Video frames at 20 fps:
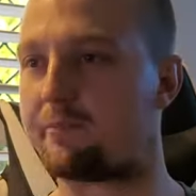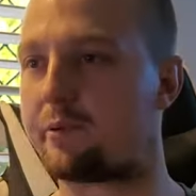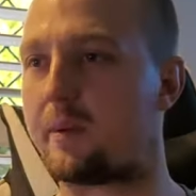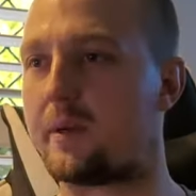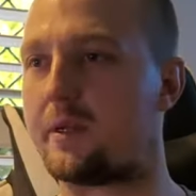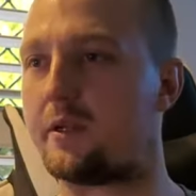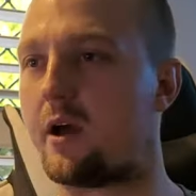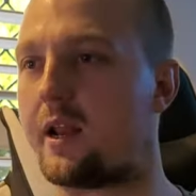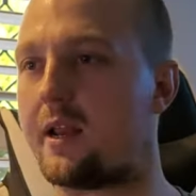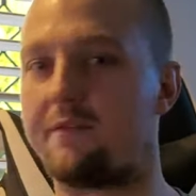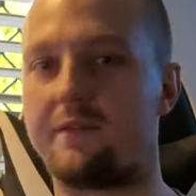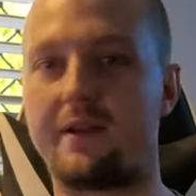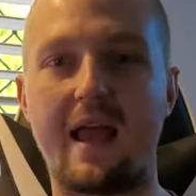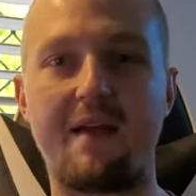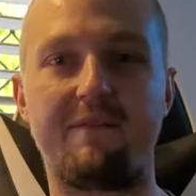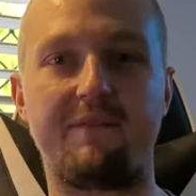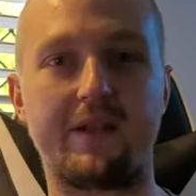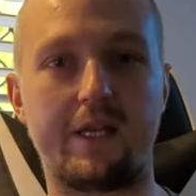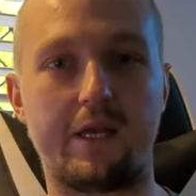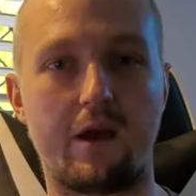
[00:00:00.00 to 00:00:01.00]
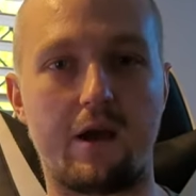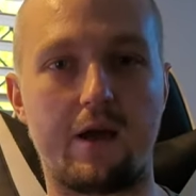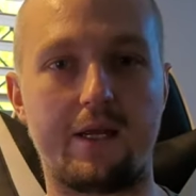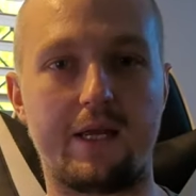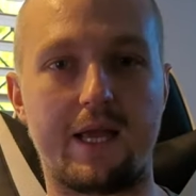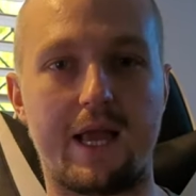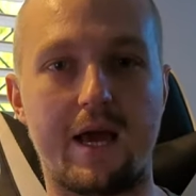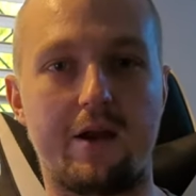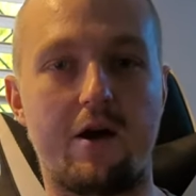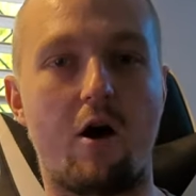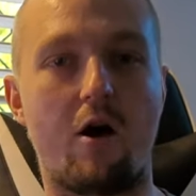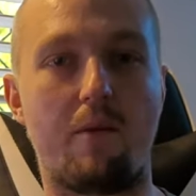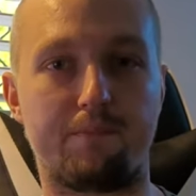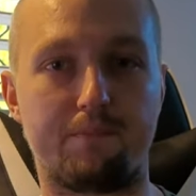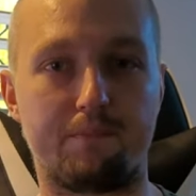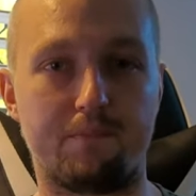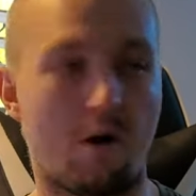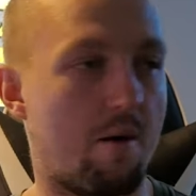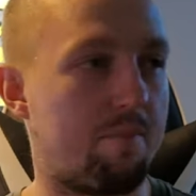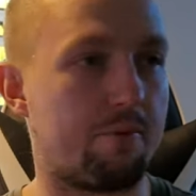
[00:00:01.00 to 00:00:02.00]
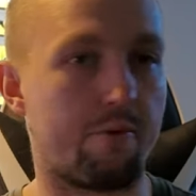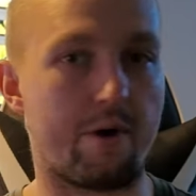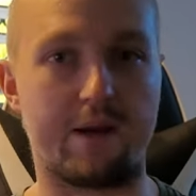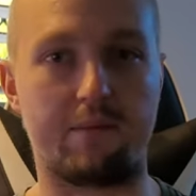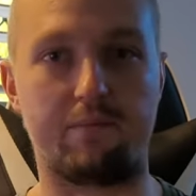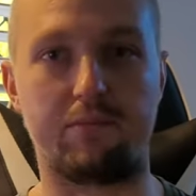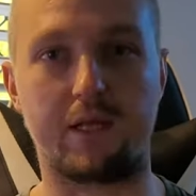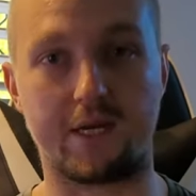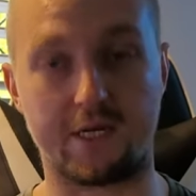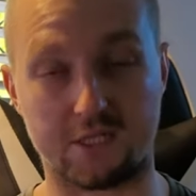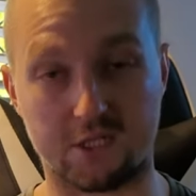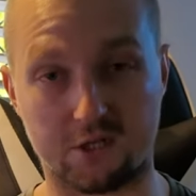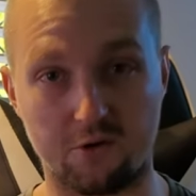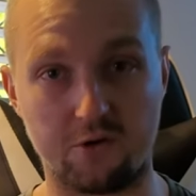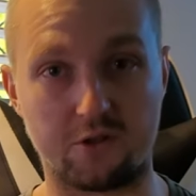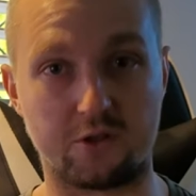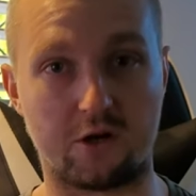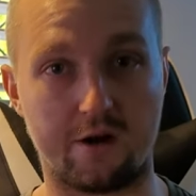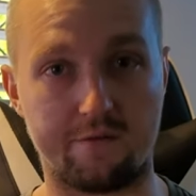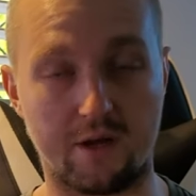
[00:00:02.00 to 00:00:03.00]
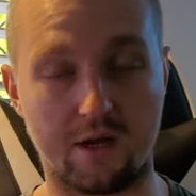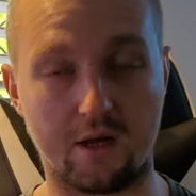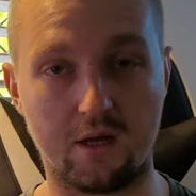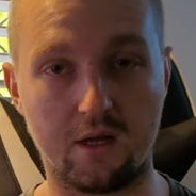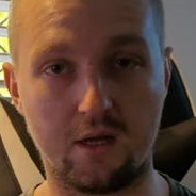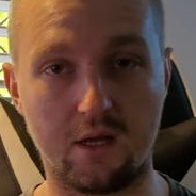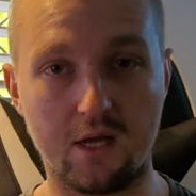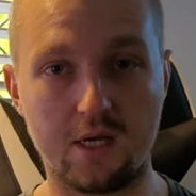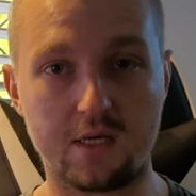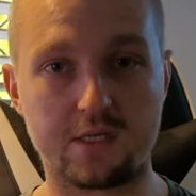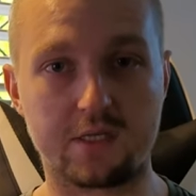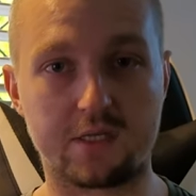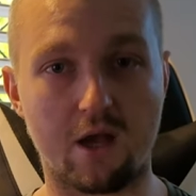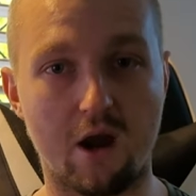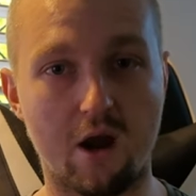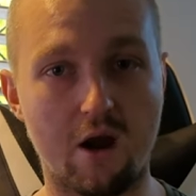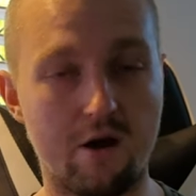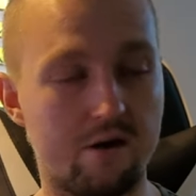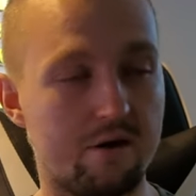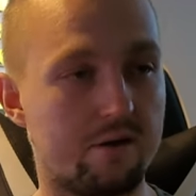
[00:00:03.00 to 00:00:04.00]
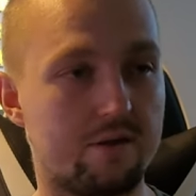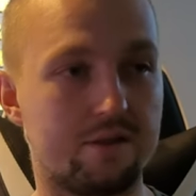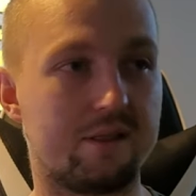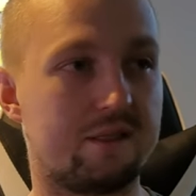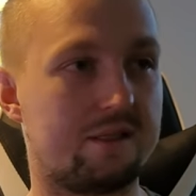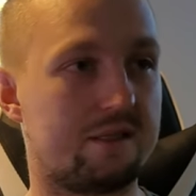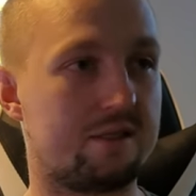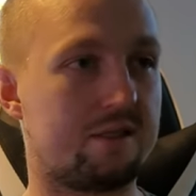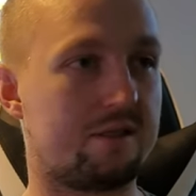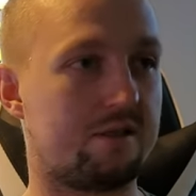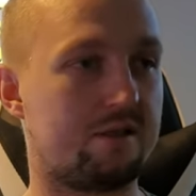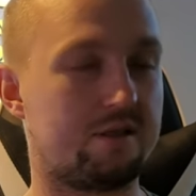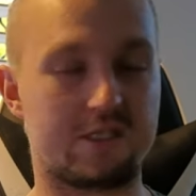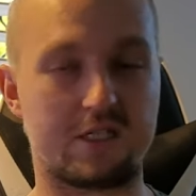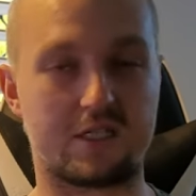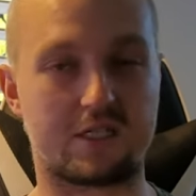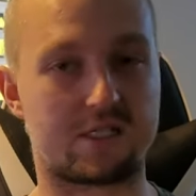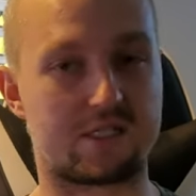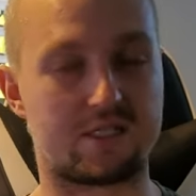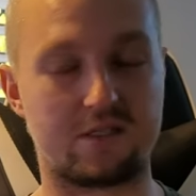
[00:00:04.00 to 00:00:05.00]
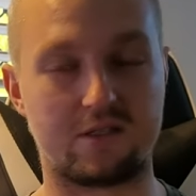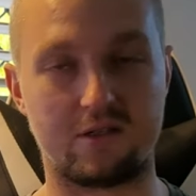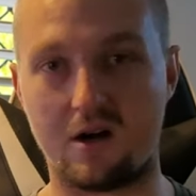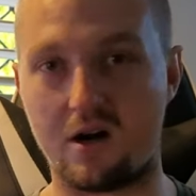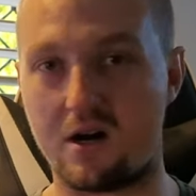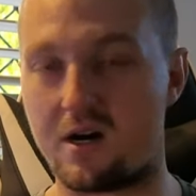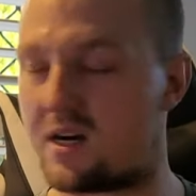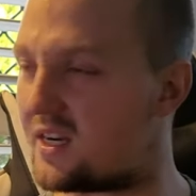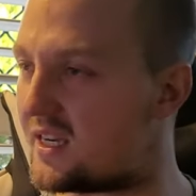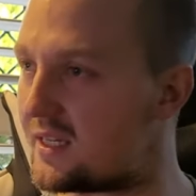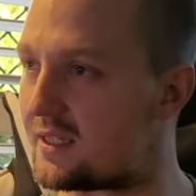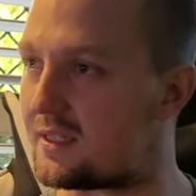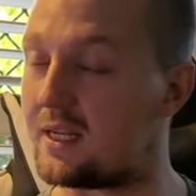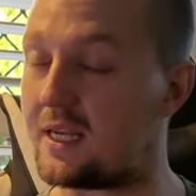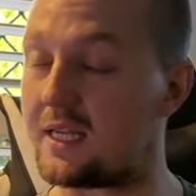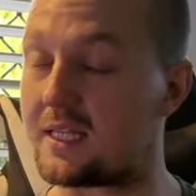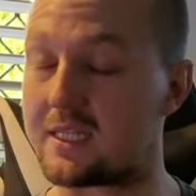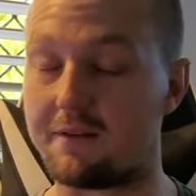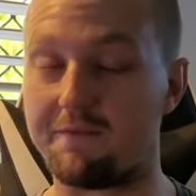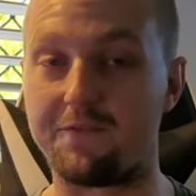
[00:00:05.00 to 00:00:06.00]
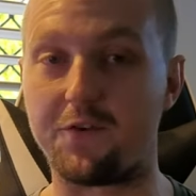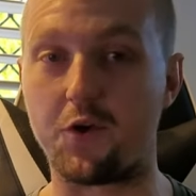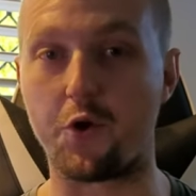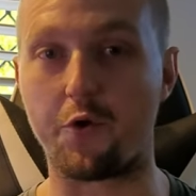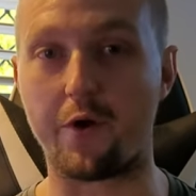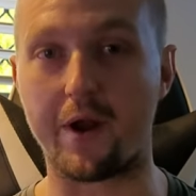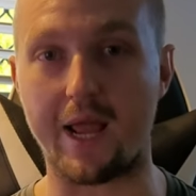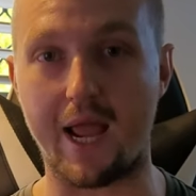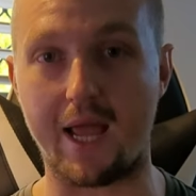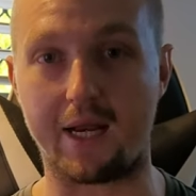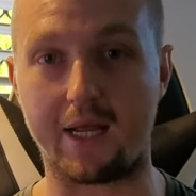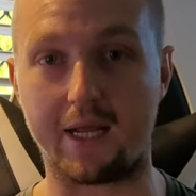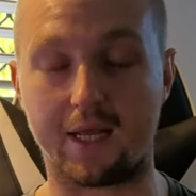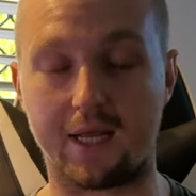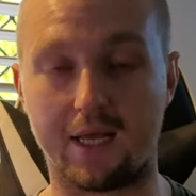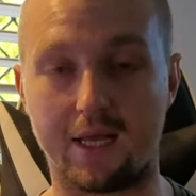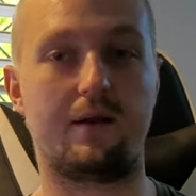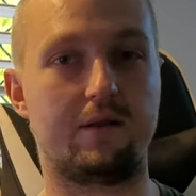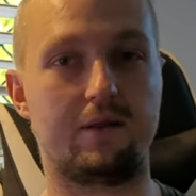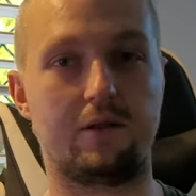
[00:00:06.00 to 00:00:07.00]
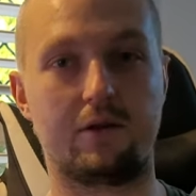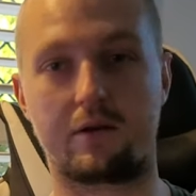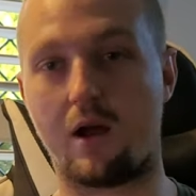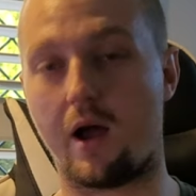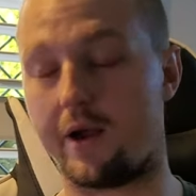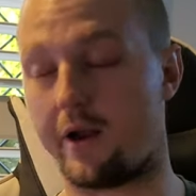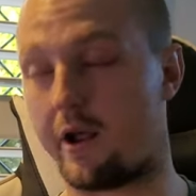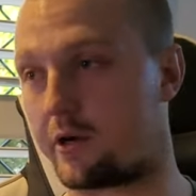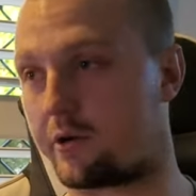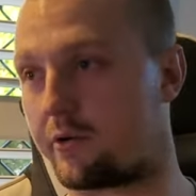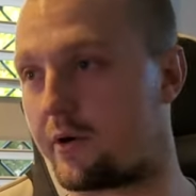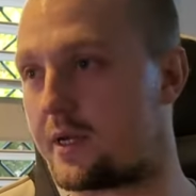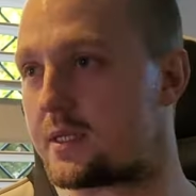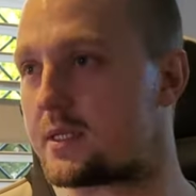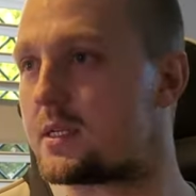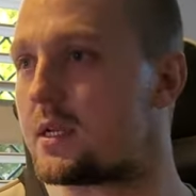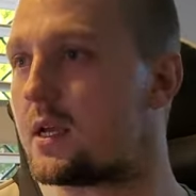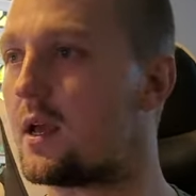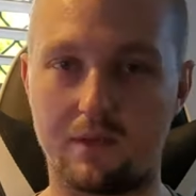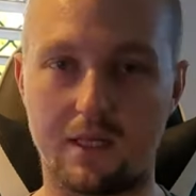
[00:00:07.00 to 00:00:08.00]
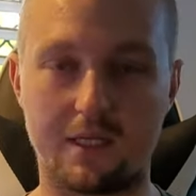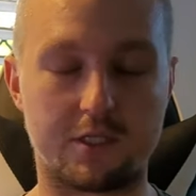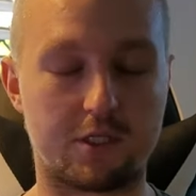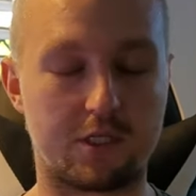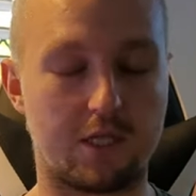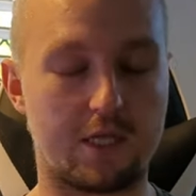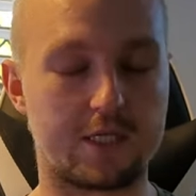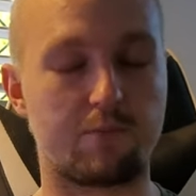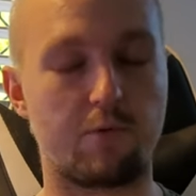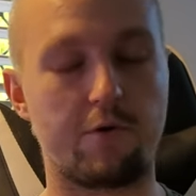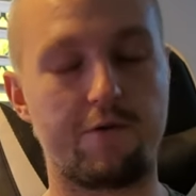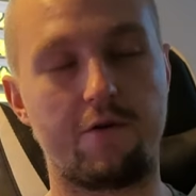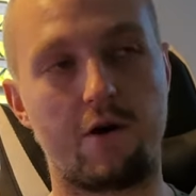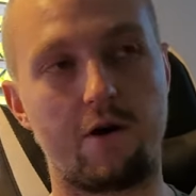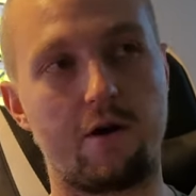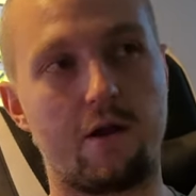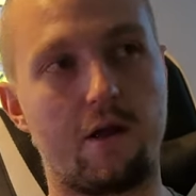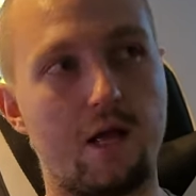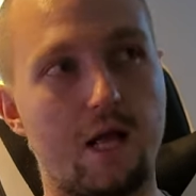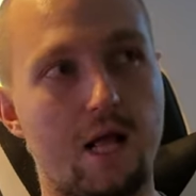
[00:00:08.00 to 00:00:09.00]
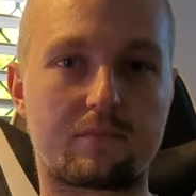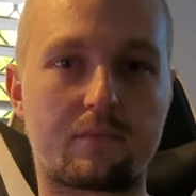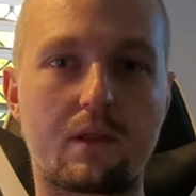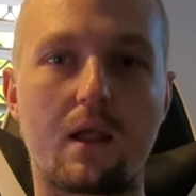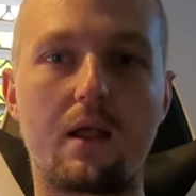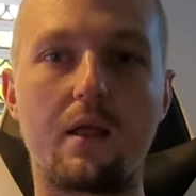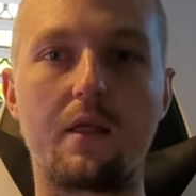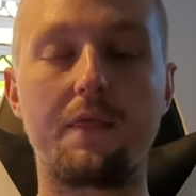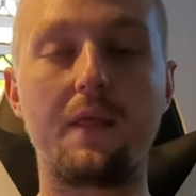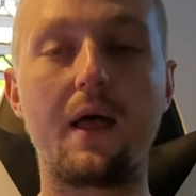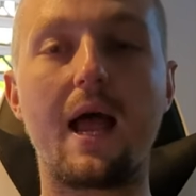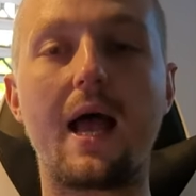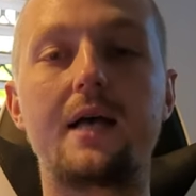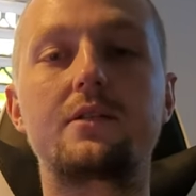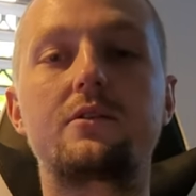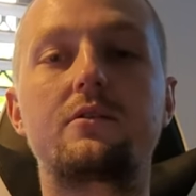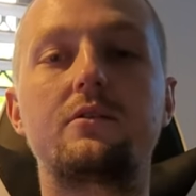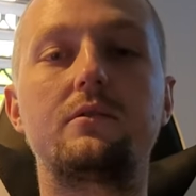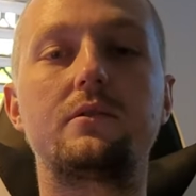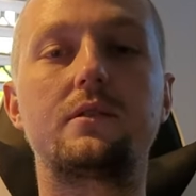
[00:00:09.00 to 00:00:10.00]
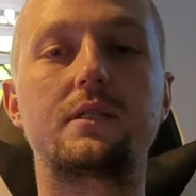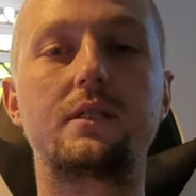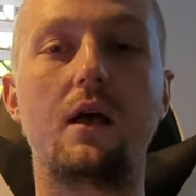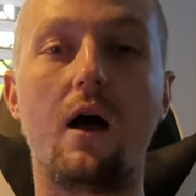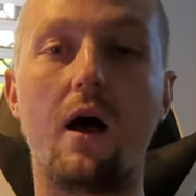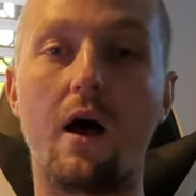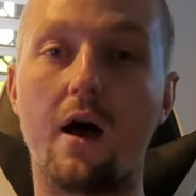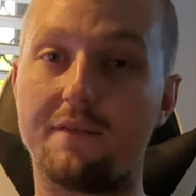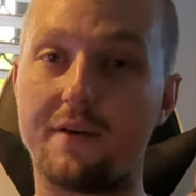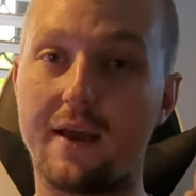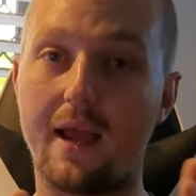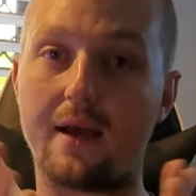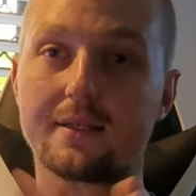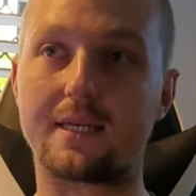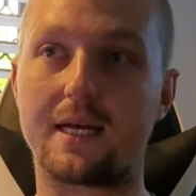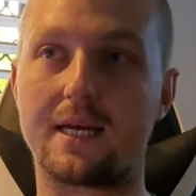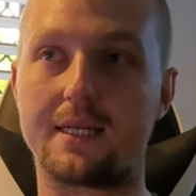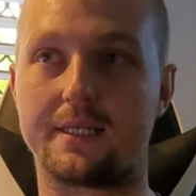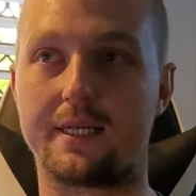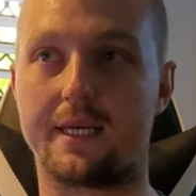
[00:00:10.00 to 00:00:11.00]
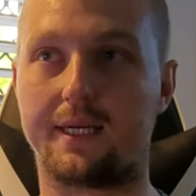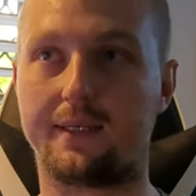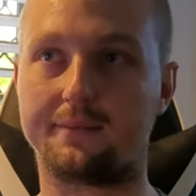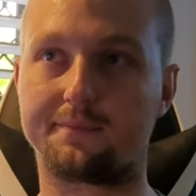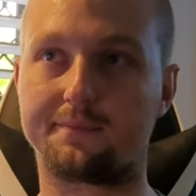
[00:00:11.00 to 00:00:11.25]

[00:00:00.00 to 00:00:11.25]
probably don't even have any idea how to op operate a bloody screwdriver. So just oh, it's infuriating. Look, I digress. Let's let's move on. The hassles of house hunting.